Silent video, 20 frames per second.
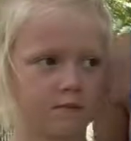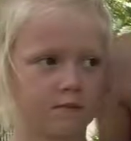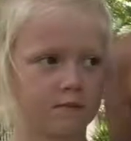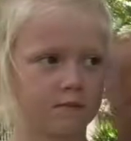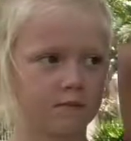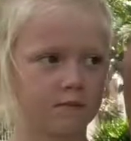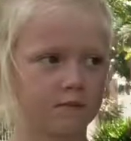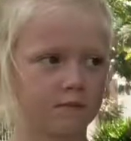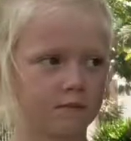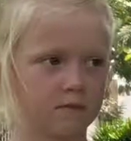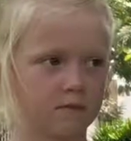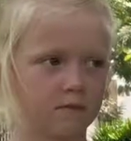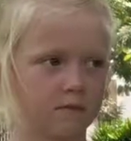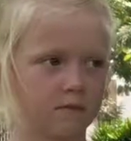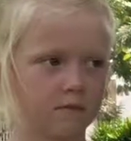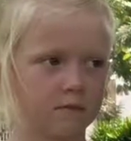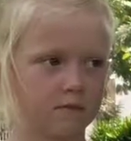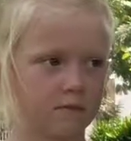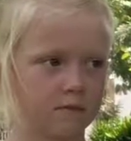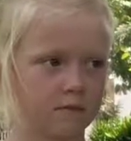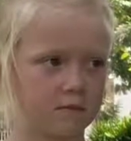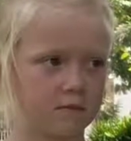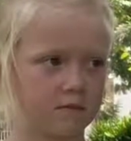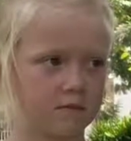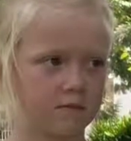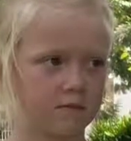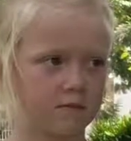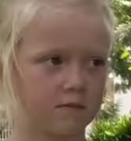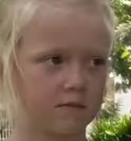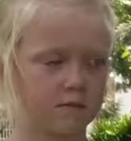
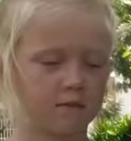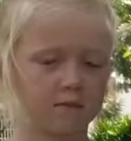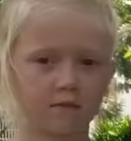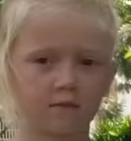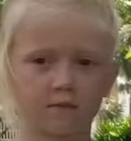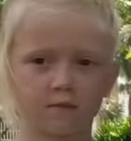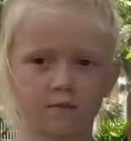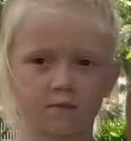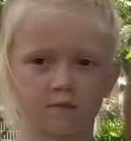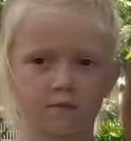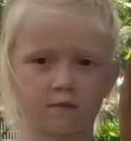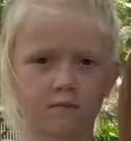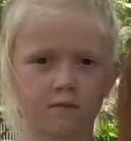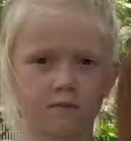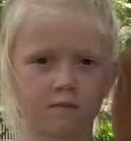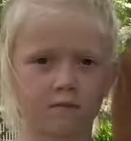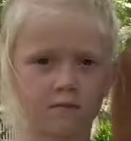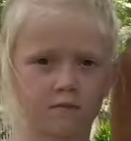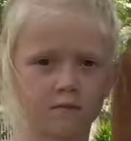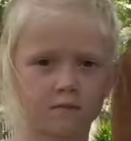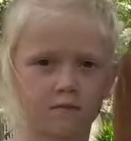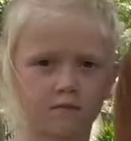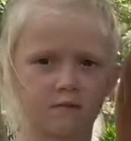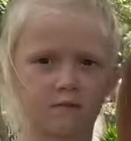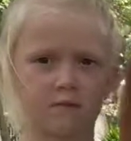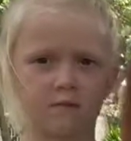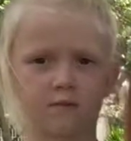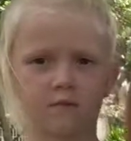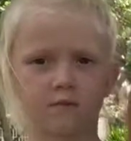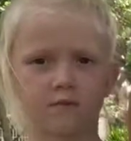
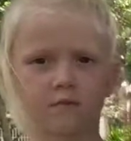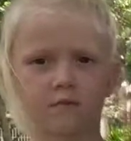The person shown says nothing.